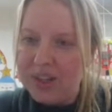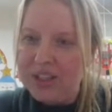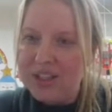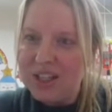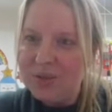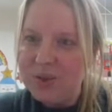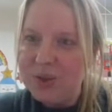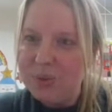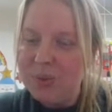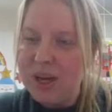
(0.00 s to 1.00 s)
See if you
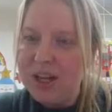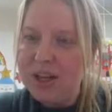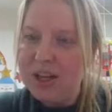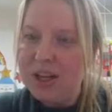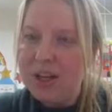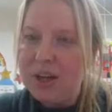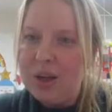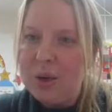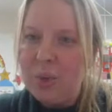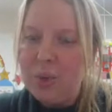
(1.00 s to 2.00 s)
can make
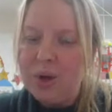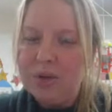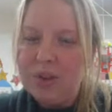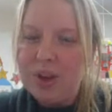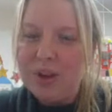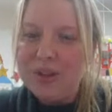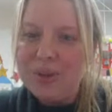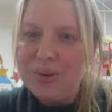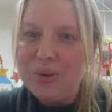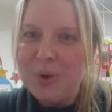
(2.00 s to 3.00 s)
one of those with
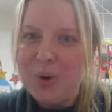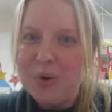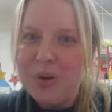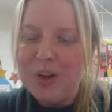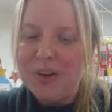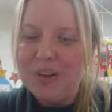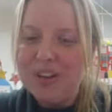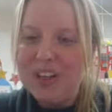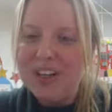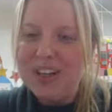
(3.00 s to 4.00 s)
your Oreo
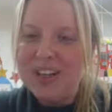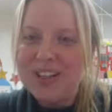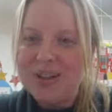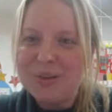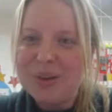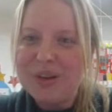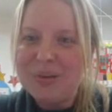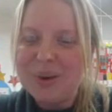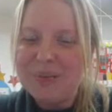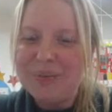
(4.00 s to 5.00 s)
cookie next time you have
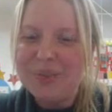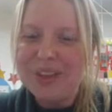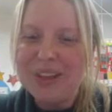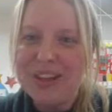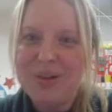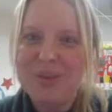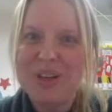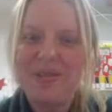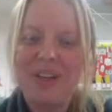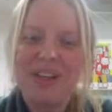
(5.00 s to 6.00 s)
one. That'd be
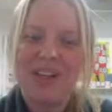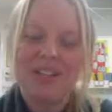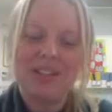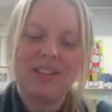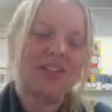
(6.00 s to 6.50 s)
amazing.